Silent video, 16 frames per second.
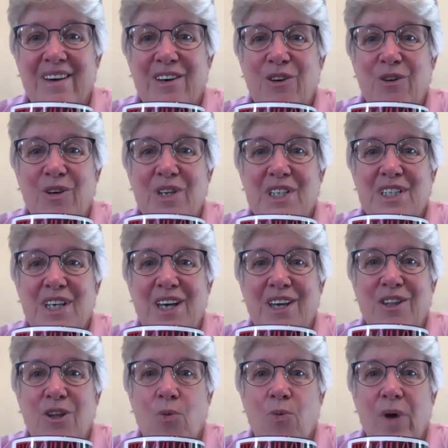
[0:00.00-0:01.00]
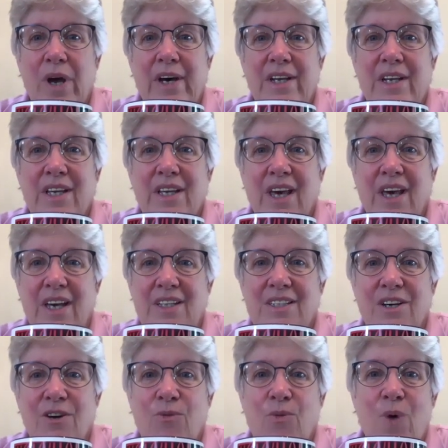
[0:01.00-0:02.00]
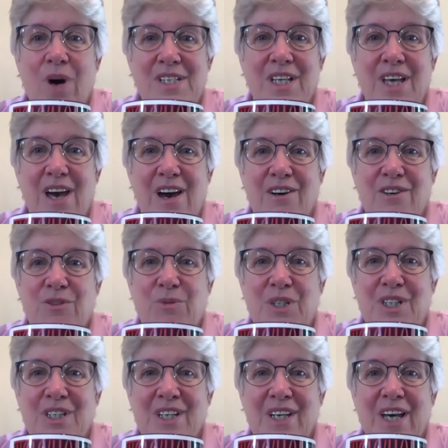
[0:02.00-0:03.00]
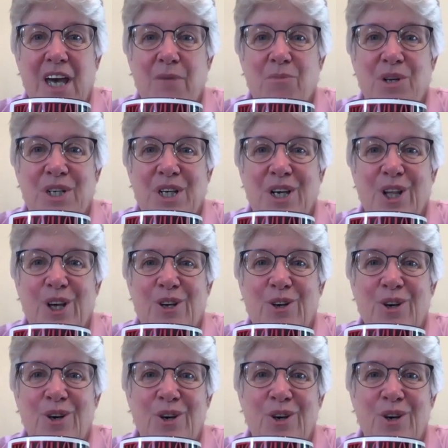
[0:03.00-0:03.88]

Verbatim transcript: You can see the red gates of Wesley House, which is in Cambridge, England,